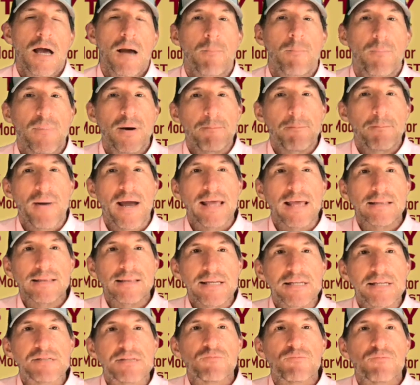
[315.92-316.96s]
But by at
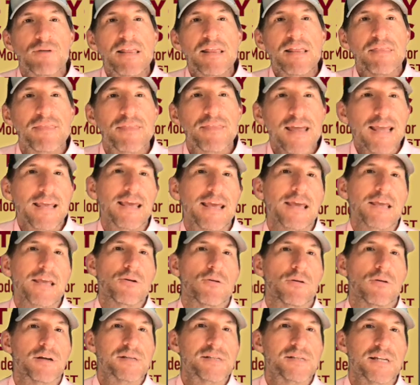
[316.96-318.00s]
least rethinking
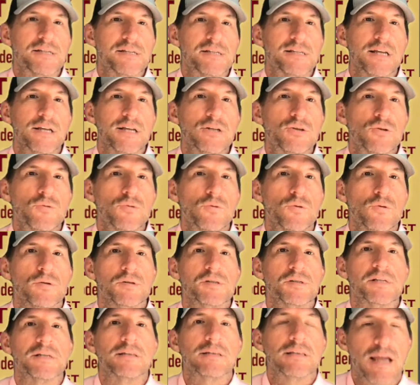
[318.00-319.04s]
your existing
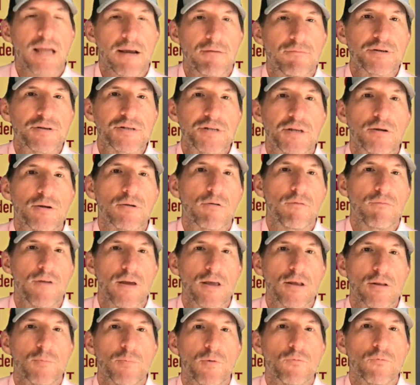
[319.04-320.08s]
tools and leveraging your
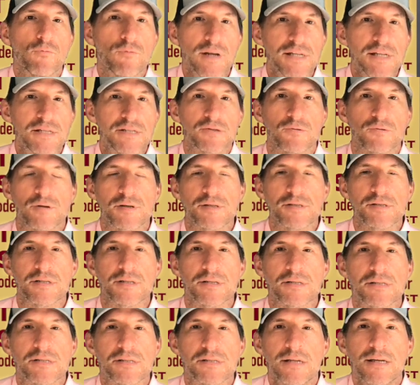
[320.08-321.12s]
available
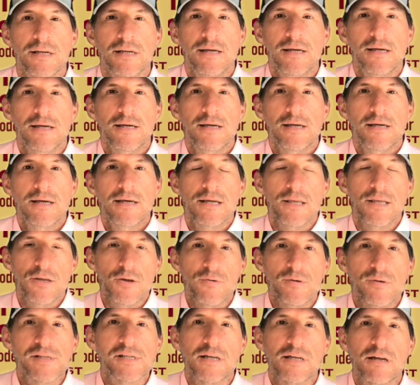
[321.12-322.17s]
resources,
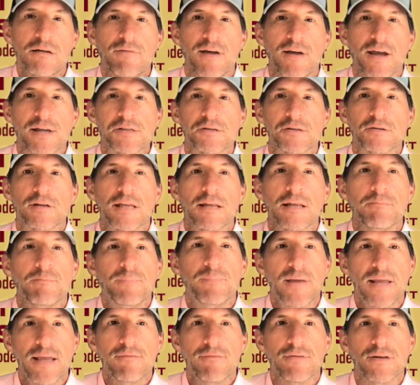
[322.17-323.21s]
you as an investor can
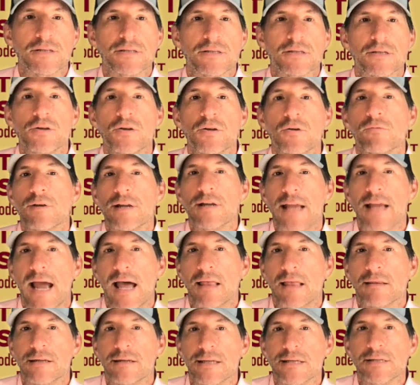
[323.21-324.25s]
pivot to new
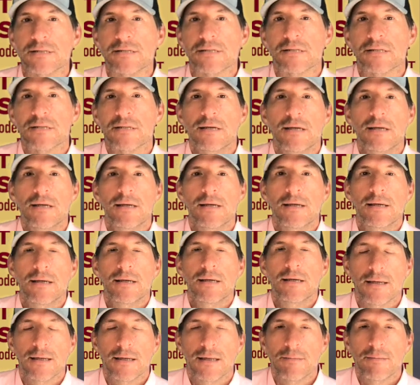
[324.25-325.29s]
realities
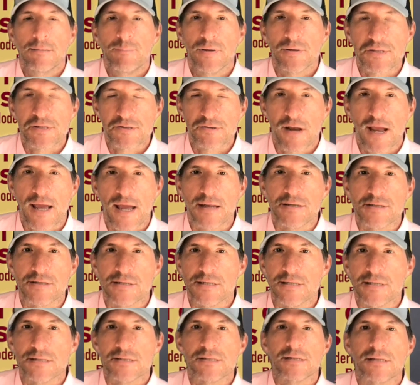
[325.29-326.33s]
and build
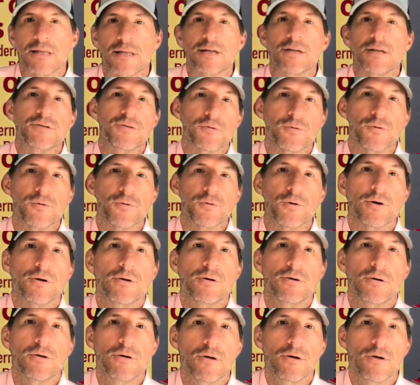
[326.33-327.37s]
strategies that endure
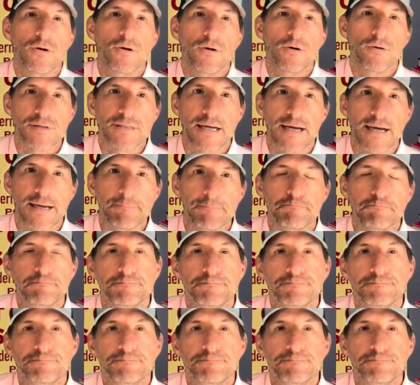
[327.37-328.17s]
over time.